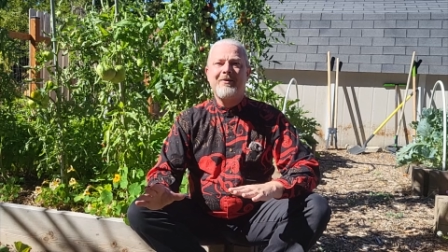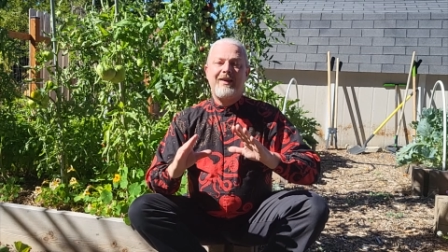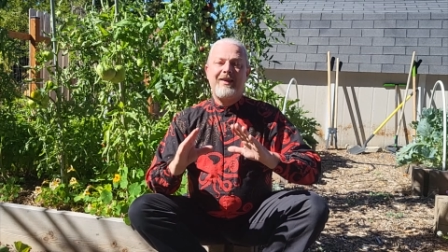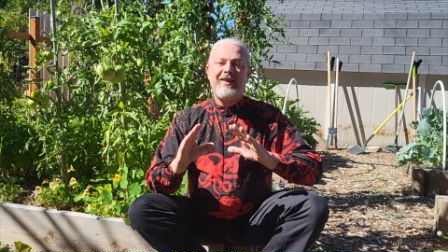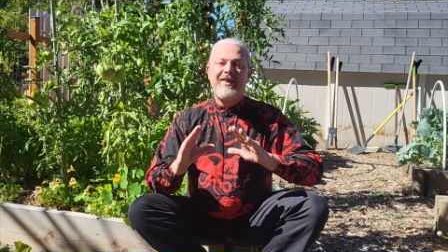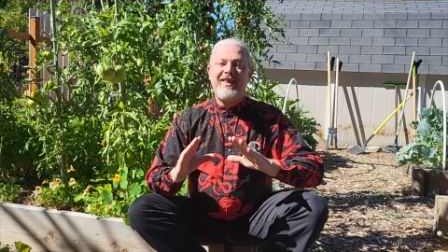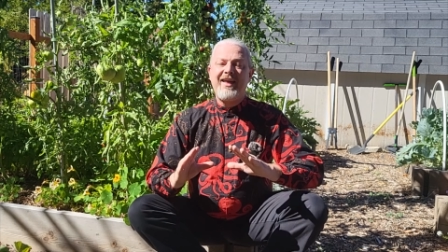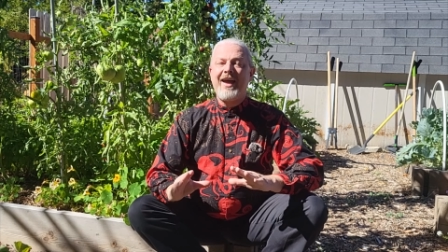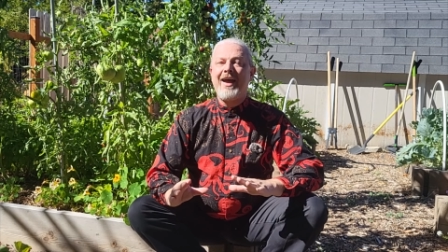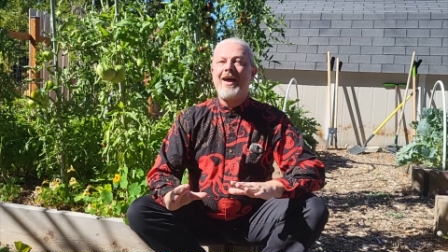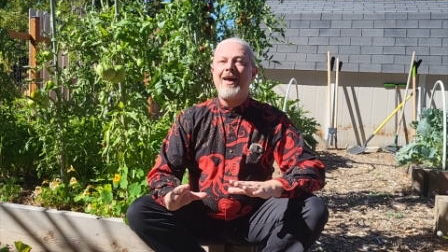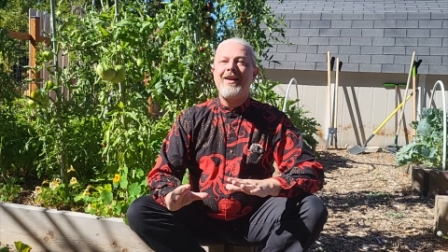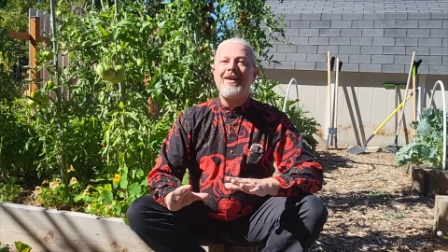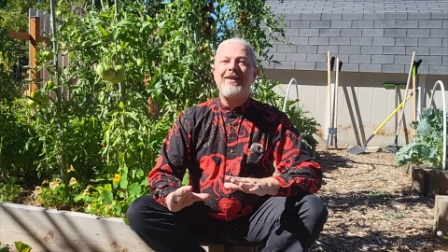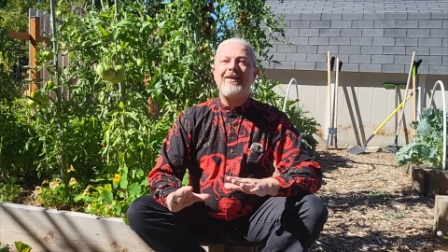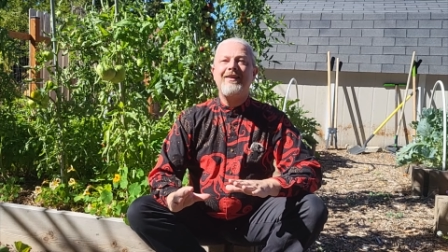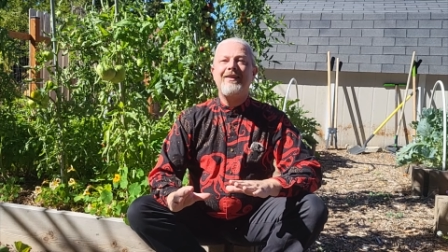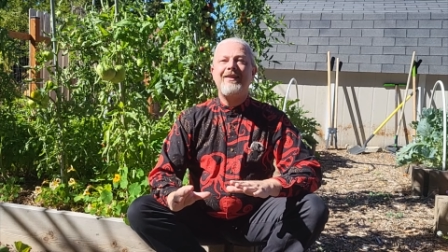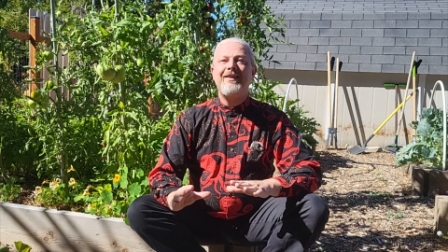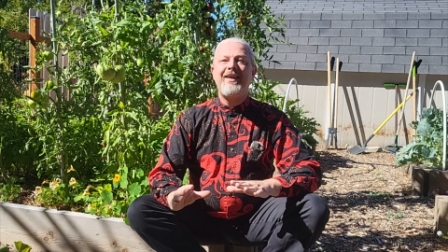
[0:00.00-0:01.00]
Then
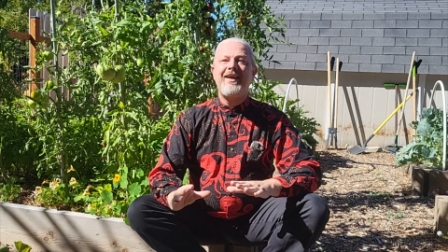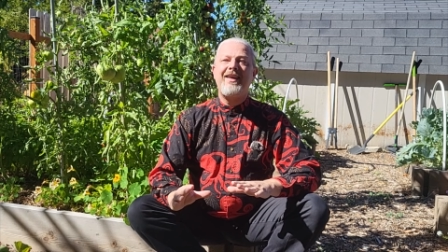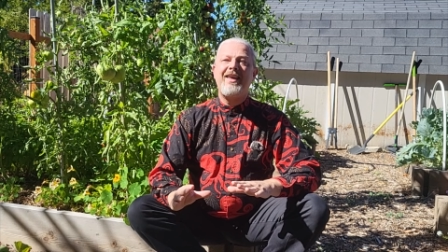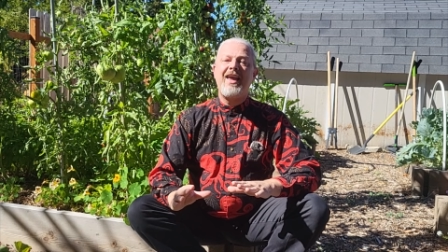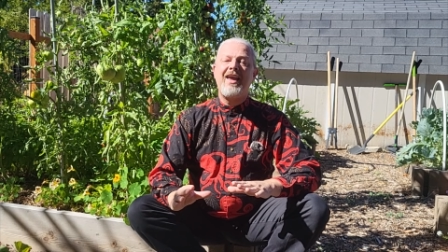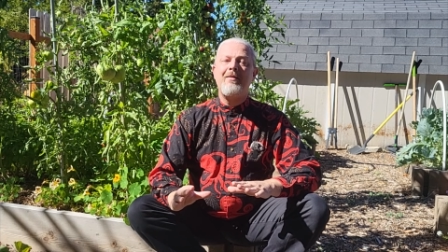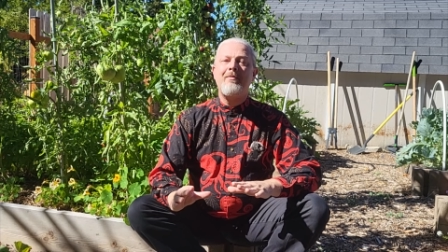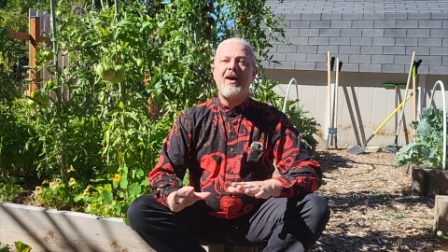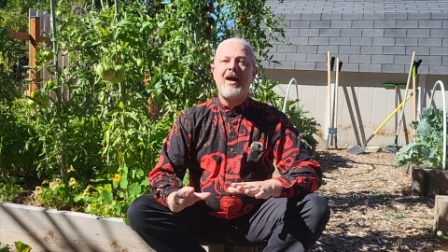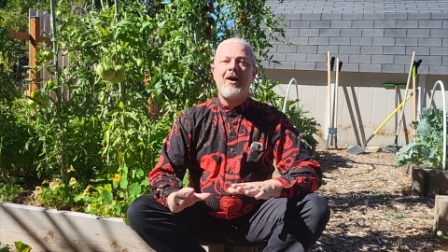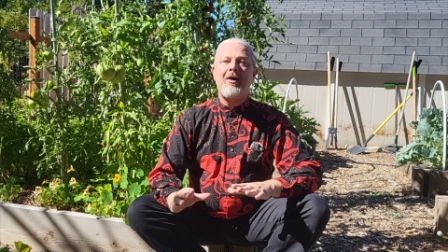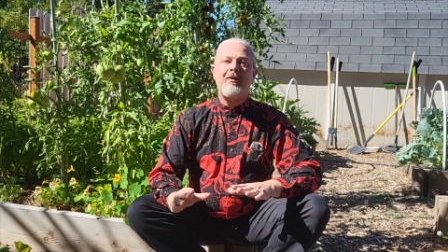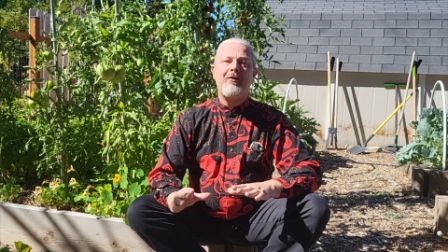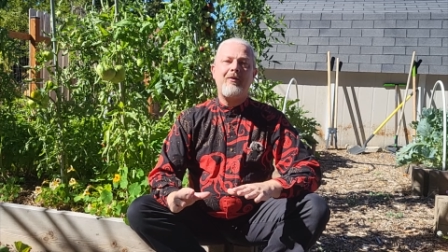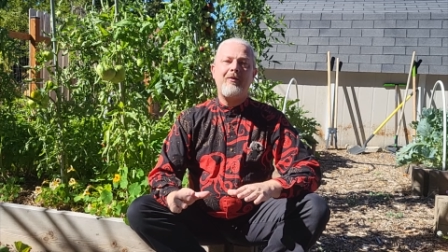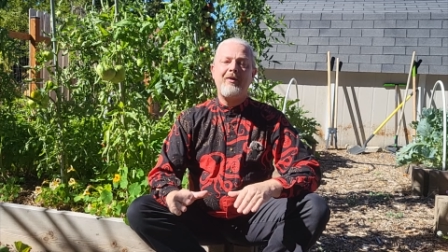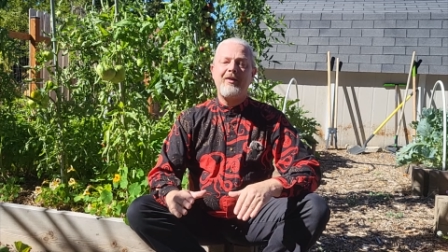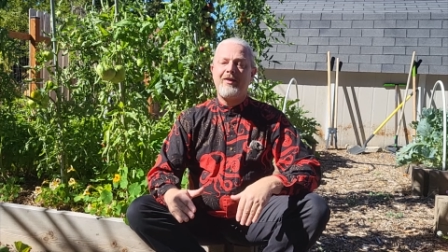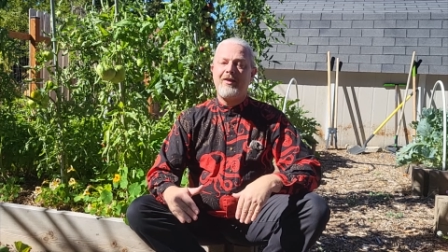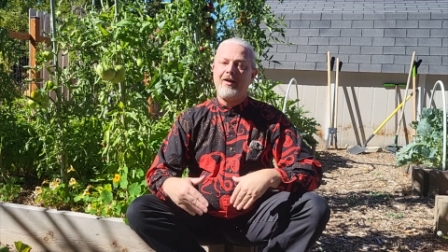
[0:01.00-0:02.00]
they came out
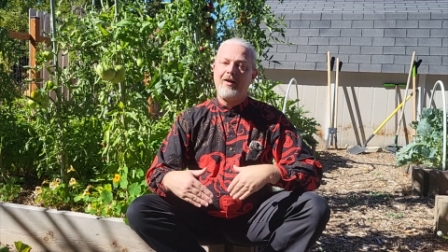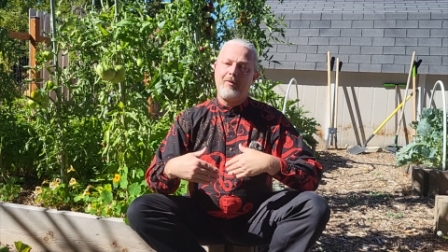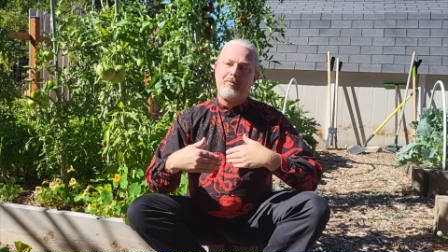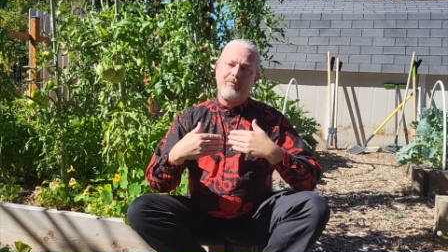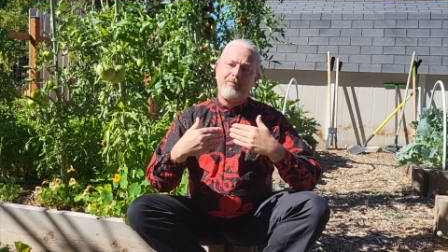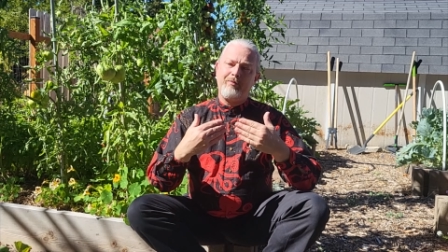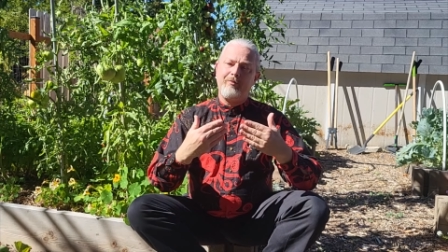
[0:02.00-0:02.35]
with the